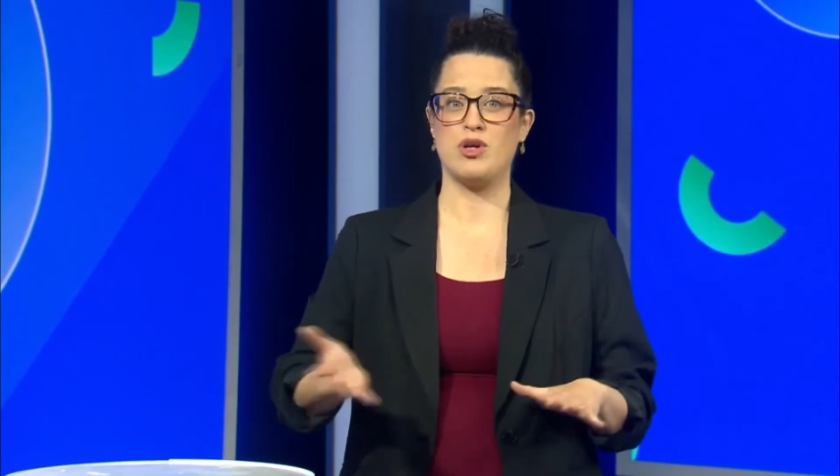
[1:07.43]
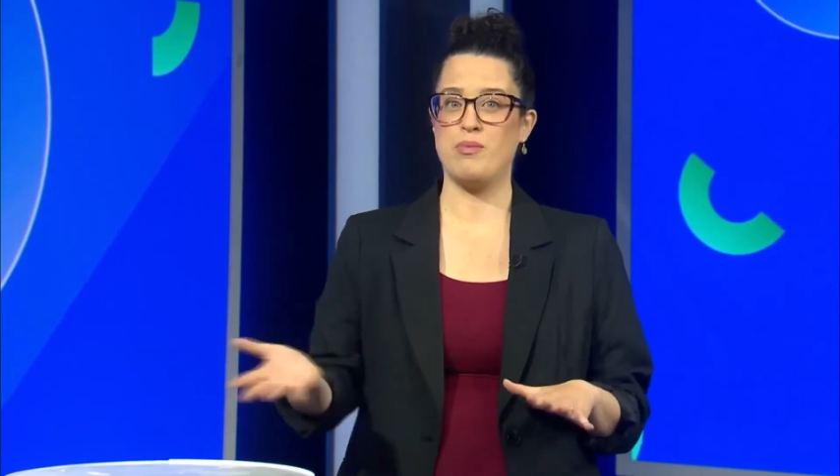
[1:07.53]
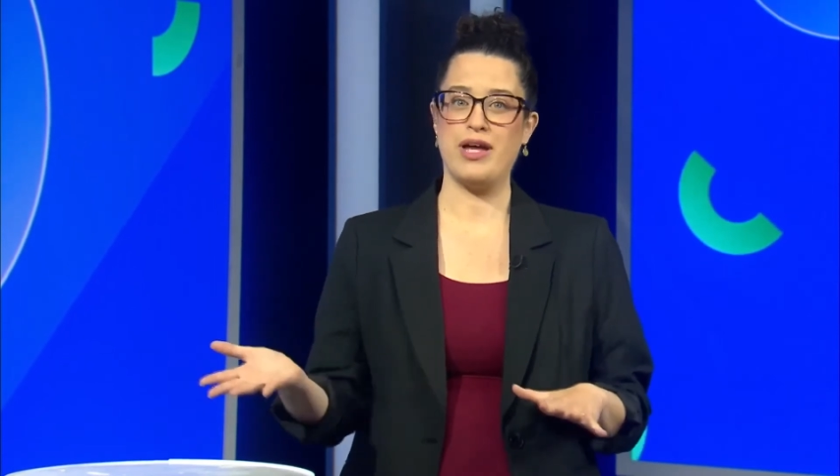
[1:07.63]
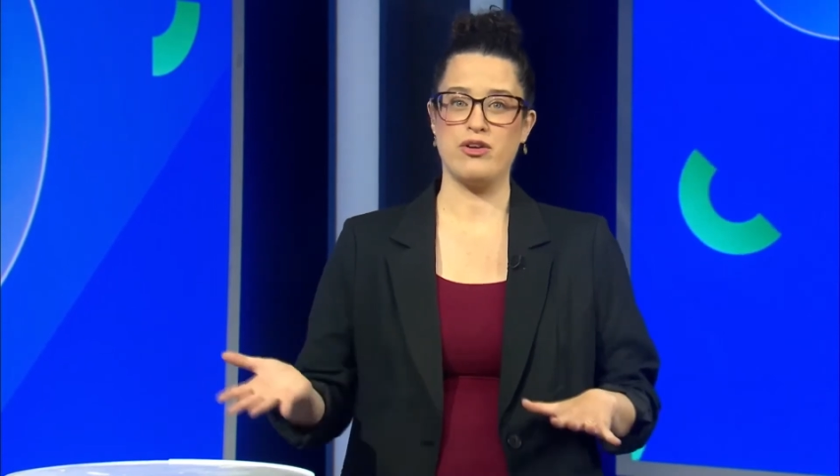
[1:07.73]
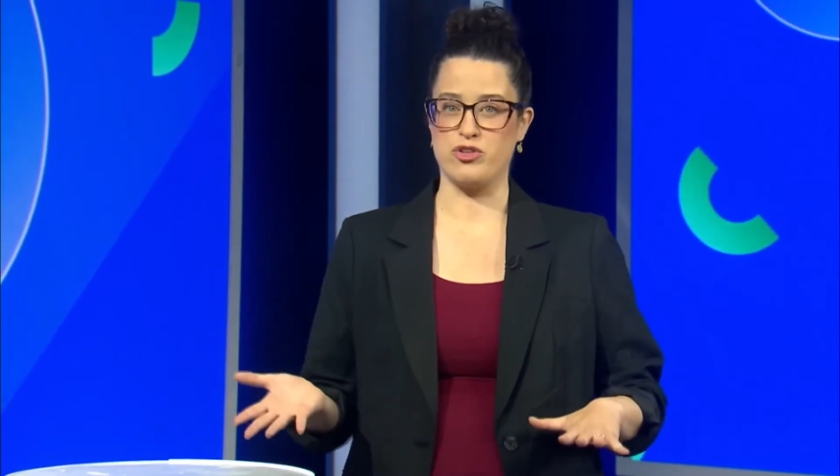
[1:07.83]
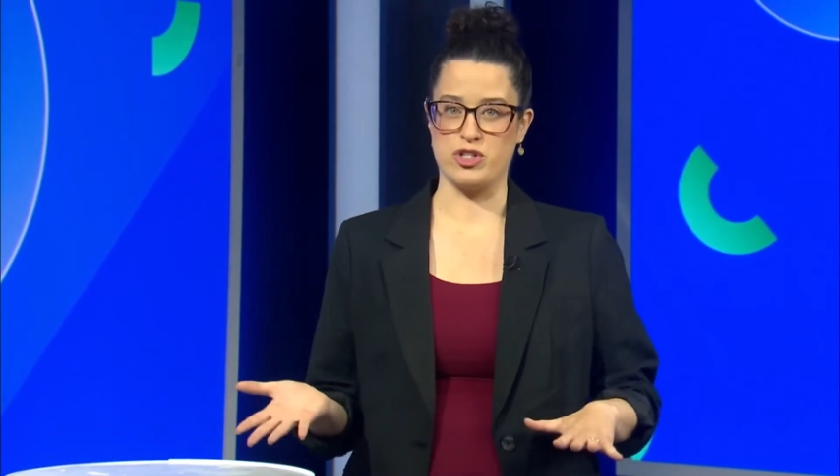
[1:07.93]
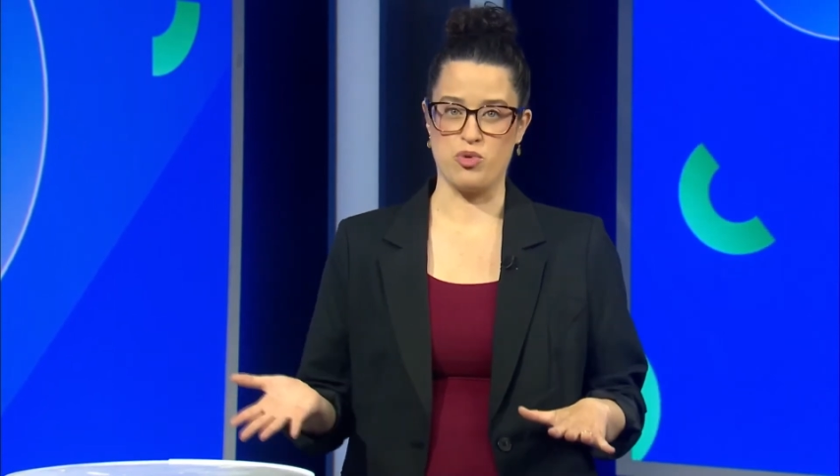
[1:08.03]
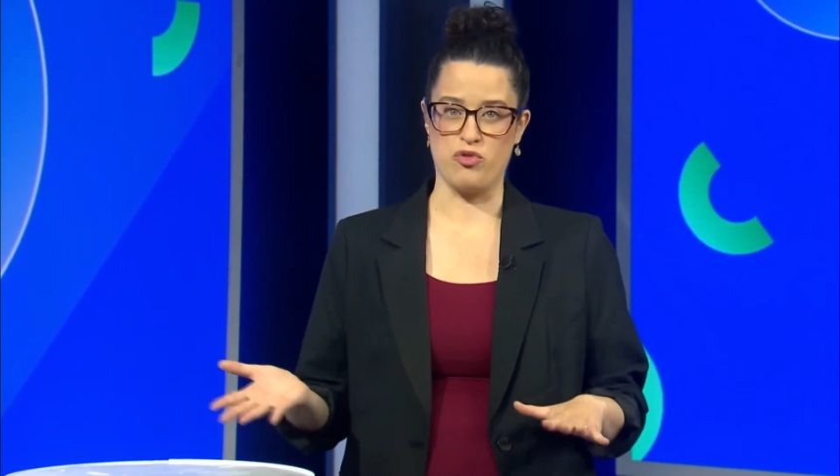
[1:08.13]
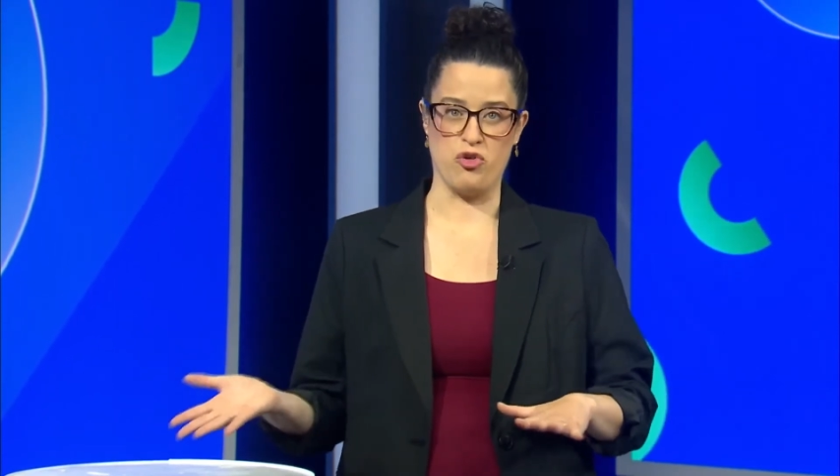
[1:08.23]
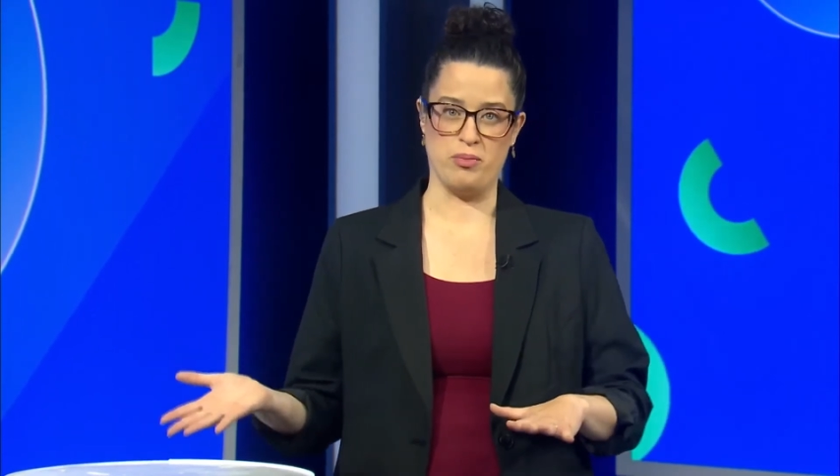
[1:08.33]
competitors'
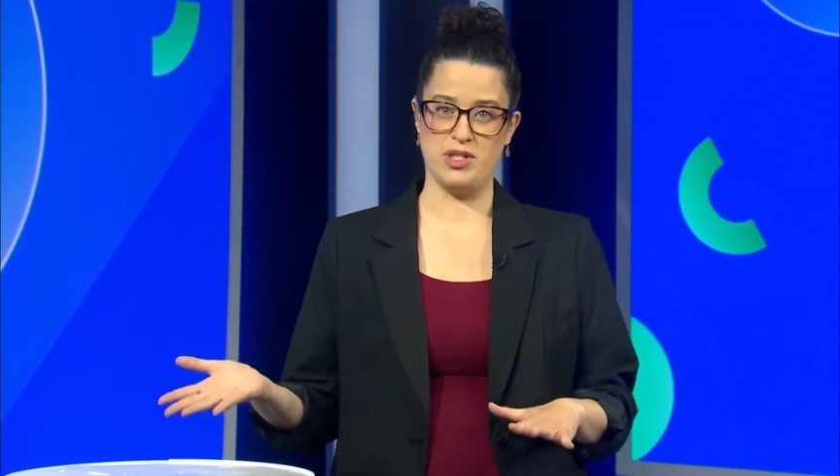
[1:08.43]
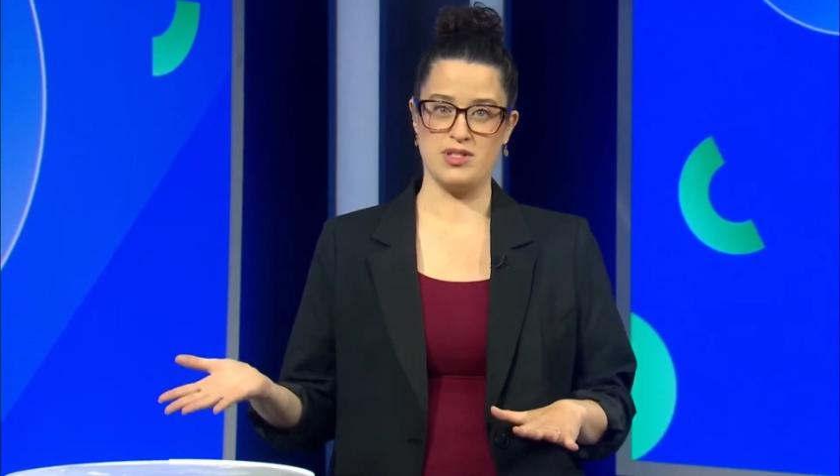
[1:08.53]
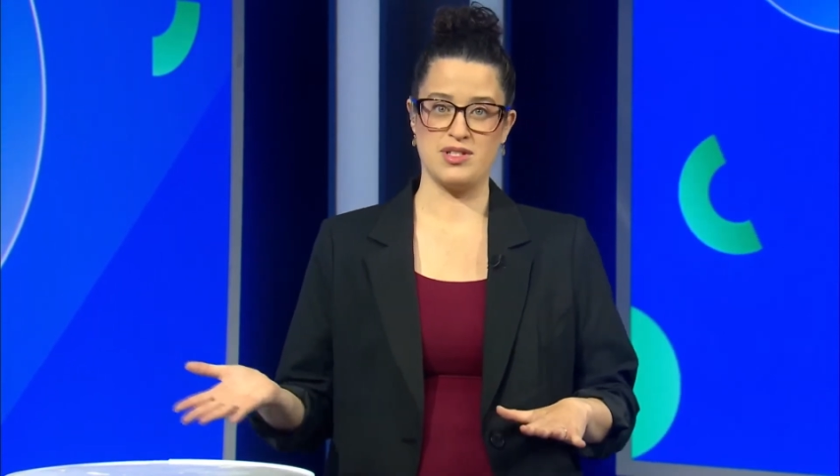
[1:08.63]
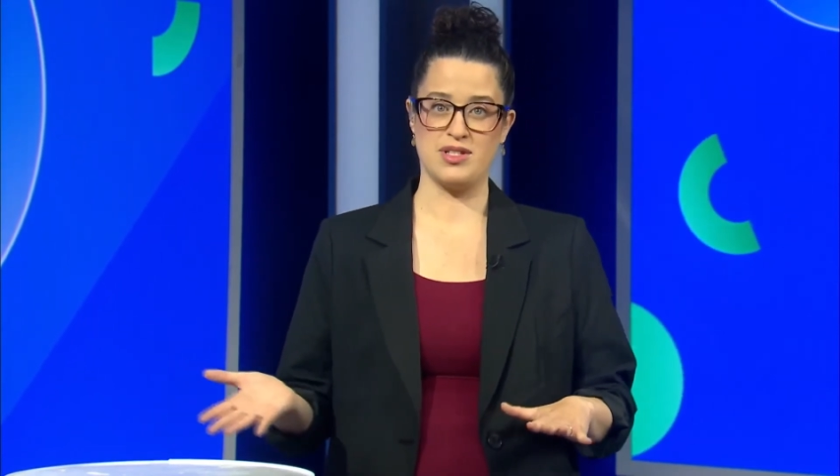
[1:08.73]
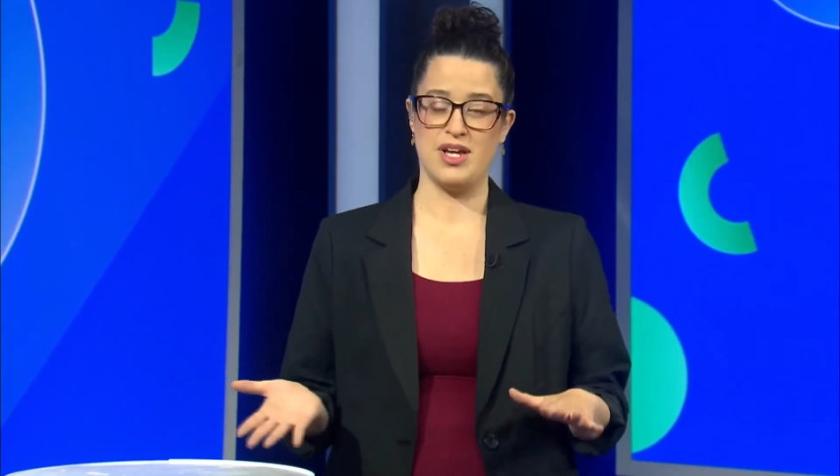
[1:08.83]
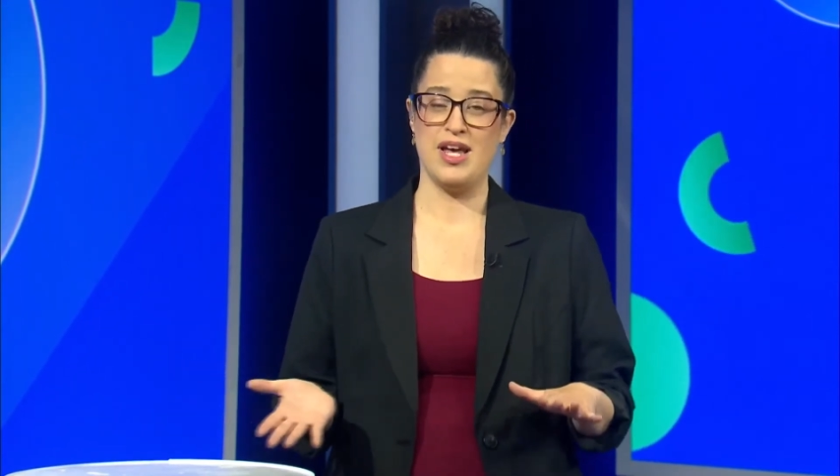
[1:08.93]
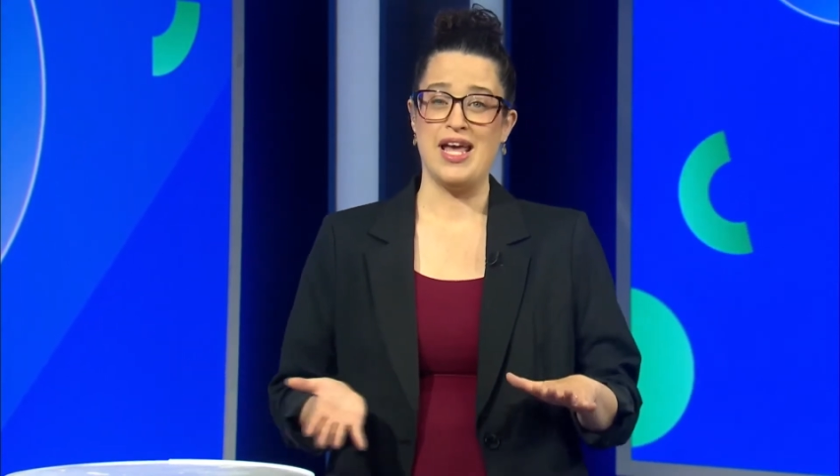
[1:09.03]
performance.